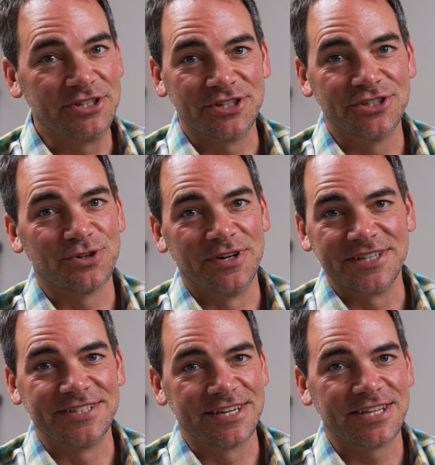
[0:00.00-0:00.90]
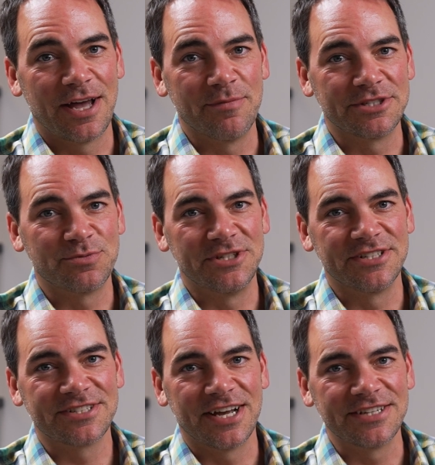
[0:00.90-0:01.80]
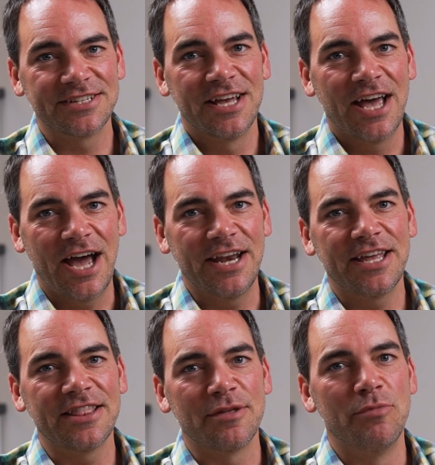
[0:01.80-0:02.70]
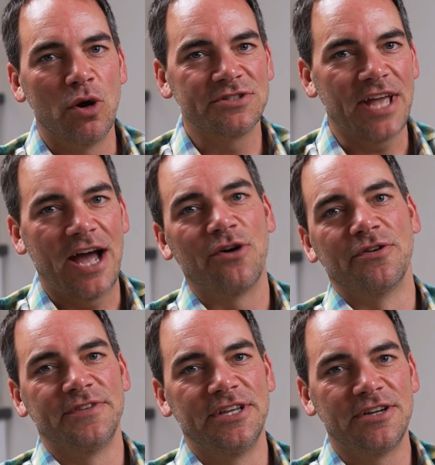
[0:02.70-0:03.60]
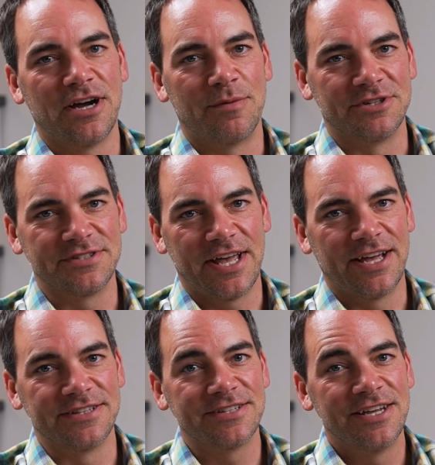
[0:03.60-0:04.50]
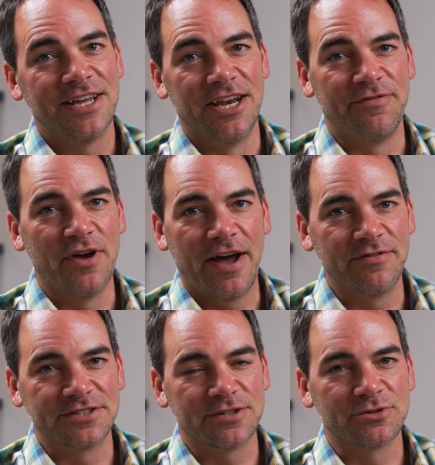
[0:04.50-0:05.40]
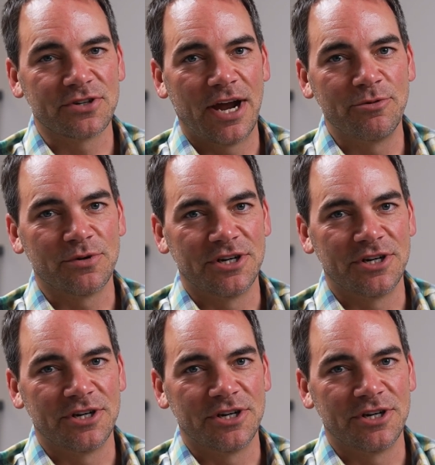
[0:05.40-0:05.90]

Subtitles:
sure to join us next time as we discuss how to get the most out of e-commerce ads. And if you haven't subscribed to